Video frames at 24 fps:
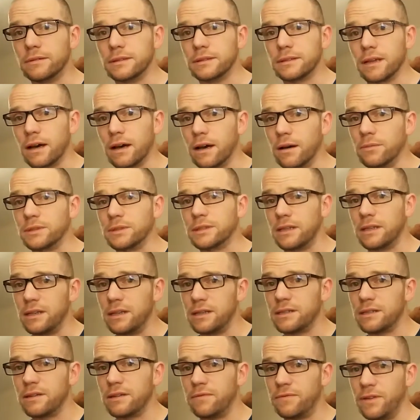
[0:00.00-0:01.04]
So I was in
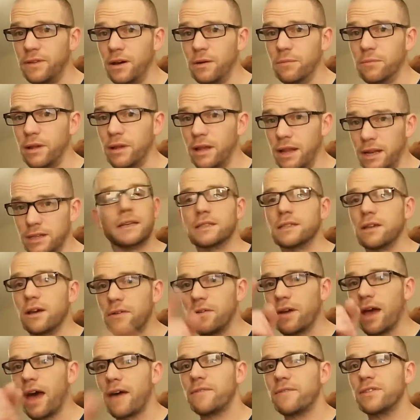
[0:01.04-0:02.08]
this film. So
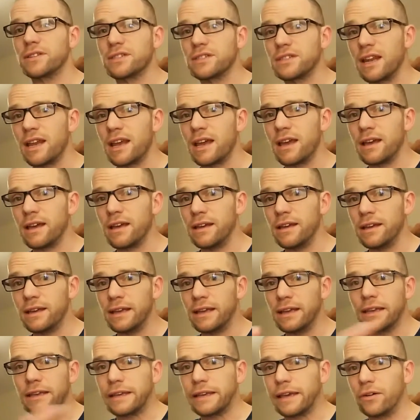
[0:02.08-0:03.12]
if you haven't seen it,
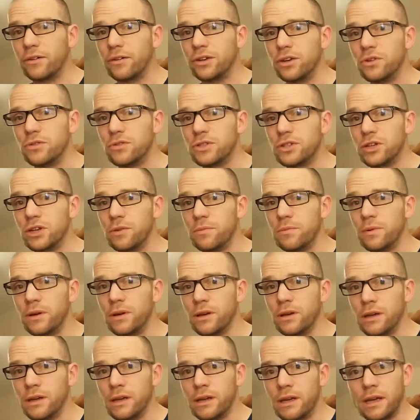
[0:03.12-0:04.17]
get on
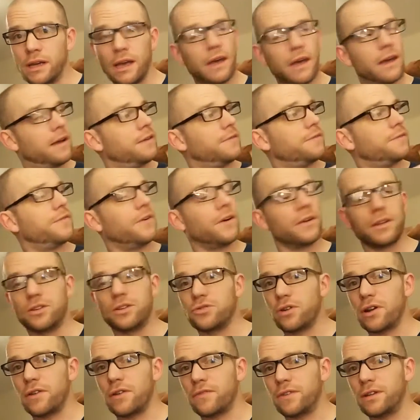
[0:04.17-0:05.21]
YouTube and find The
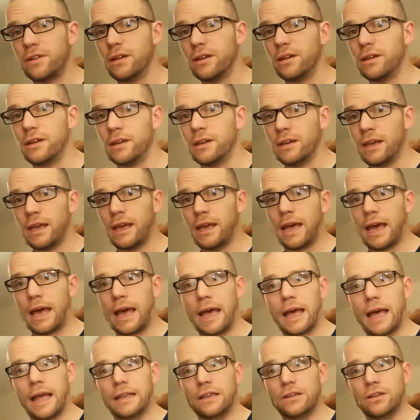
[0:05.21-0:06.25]
Drift,
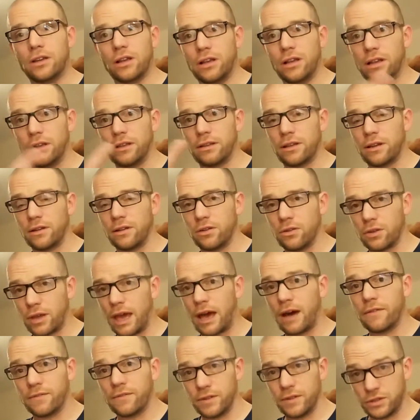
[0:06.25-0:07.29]
and look
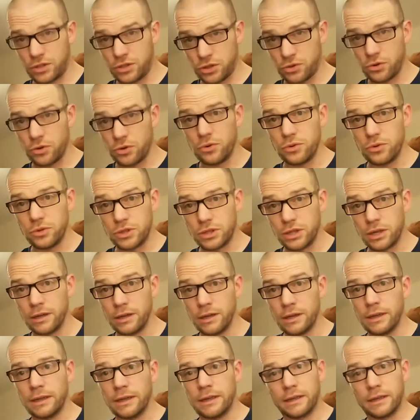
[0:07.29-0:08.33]
out for Screws,
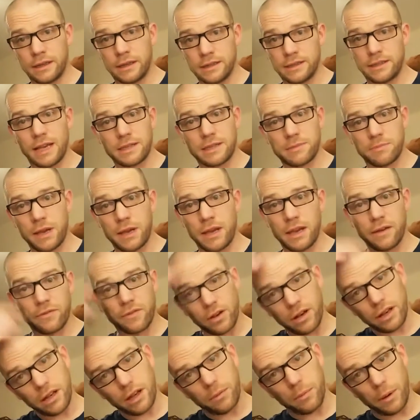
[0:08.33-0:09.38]
because that's me. I've
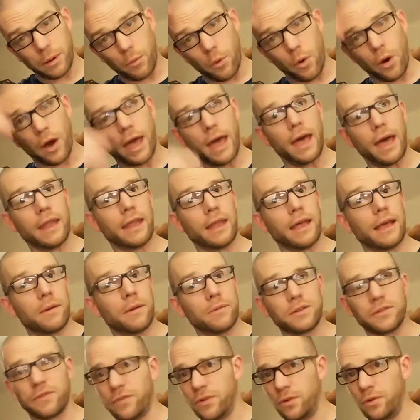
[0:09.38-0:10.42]
got a little bit more hair there.
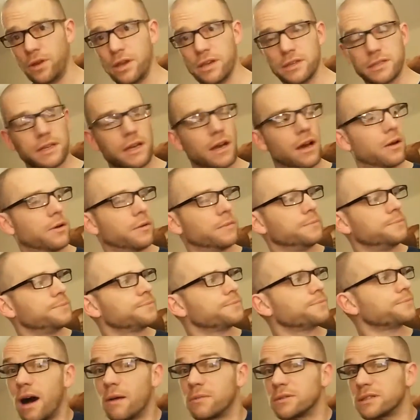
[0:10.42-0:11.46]
It was a few years ago.
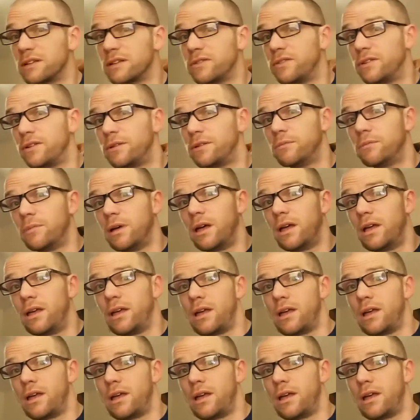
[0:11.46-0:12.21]
I was in a film.